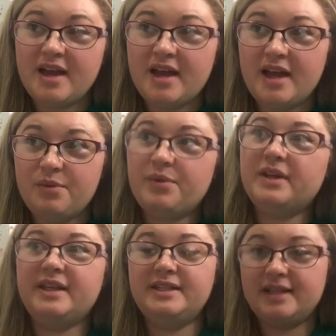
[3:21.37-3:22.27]
It
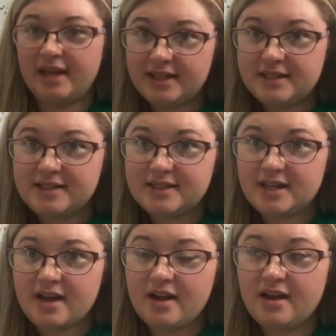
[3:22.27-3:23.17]
really does.
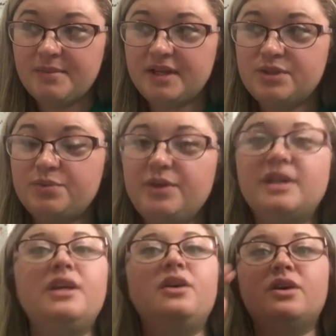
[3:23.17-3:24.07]
It's
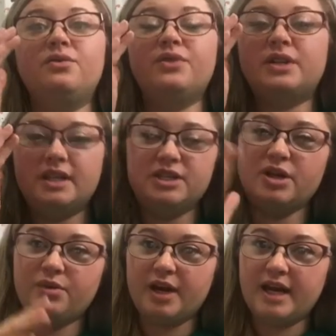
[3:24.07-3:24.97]
really good for
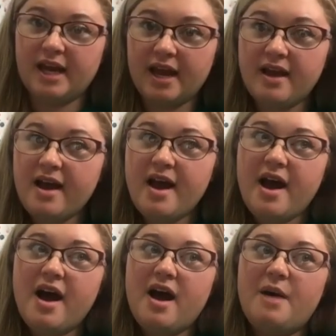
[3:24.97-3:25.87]
teaching reading.
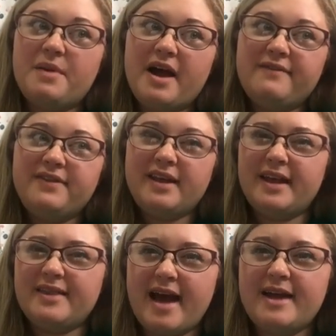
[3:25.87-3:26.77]
I feel
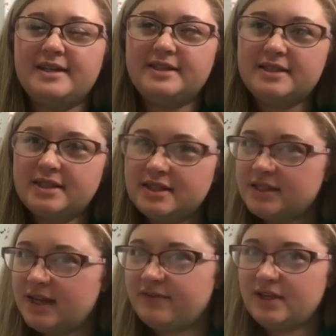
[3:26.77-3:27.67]
like that is
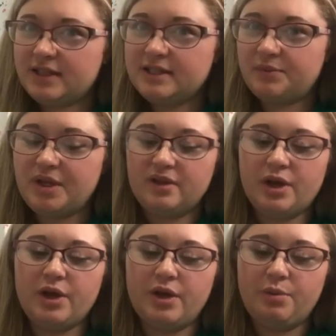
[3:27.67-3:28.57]
definitely something they're
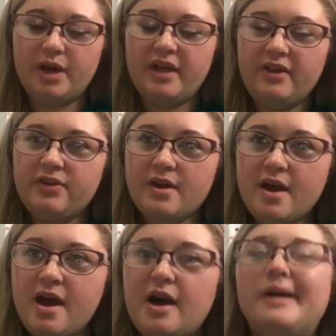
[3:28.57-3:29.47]
good with.
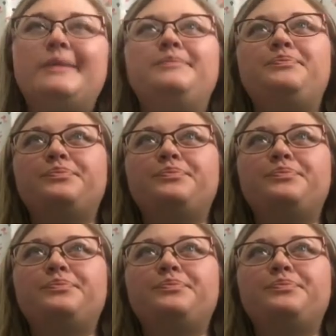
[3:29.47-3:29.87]
And